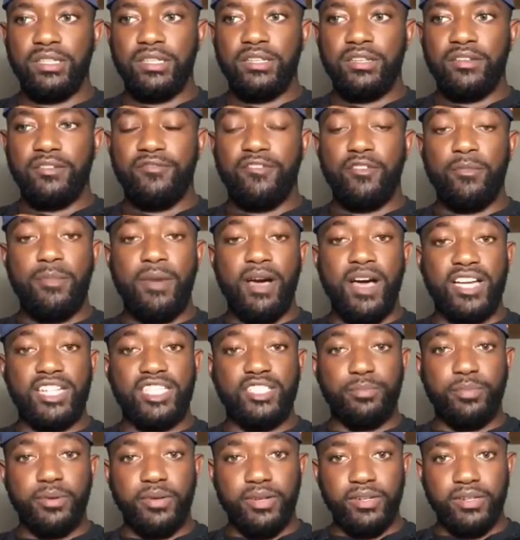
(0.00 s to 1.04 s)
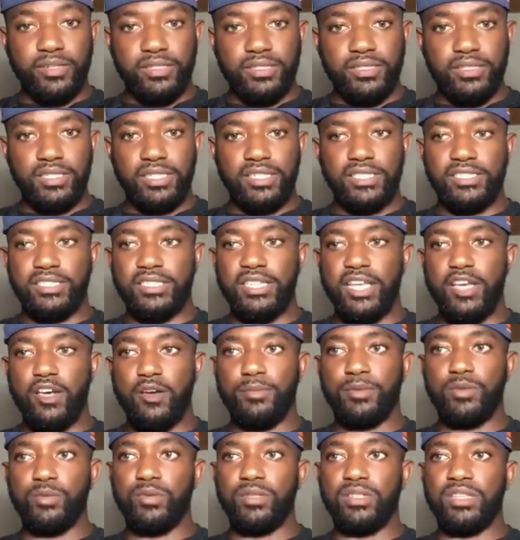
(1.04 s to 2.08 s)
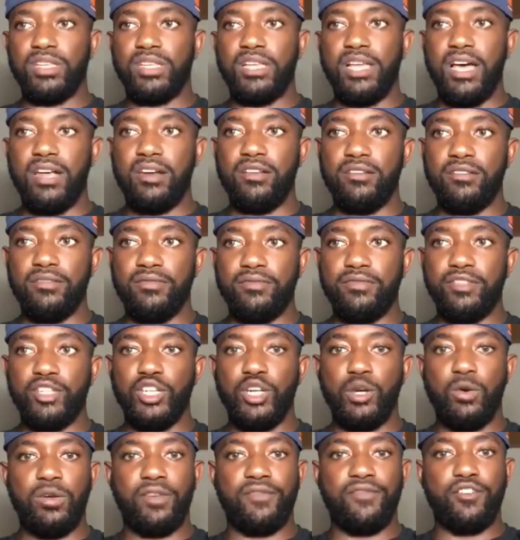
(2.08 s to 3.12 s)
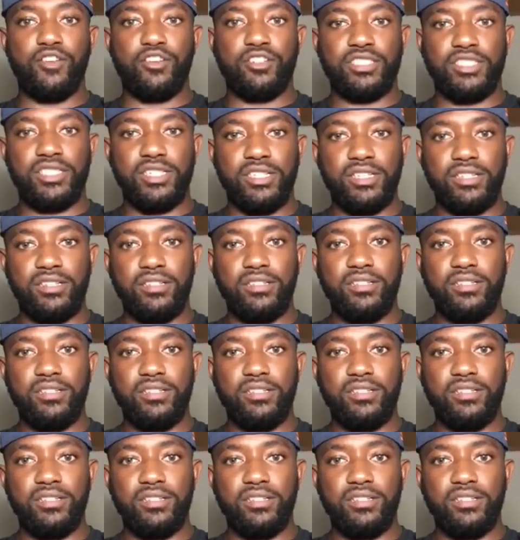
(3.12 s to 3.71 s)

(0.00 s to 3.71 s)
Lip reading: from my experience, it's helped with a lot of, adversity